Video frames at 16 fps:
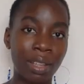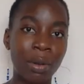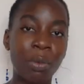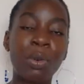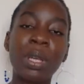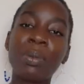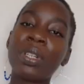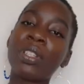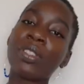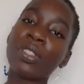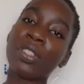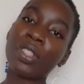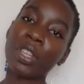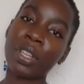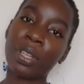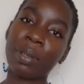We would
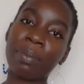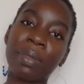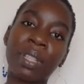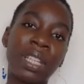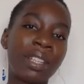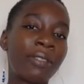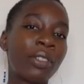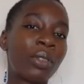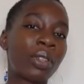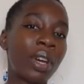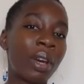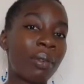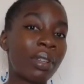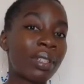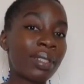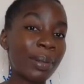assume that if you're
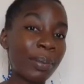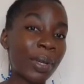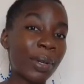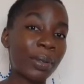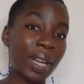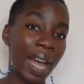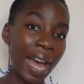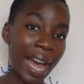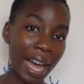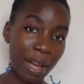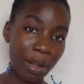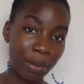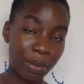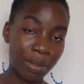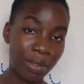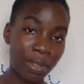going to build a
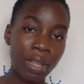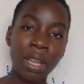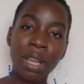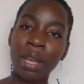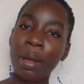house,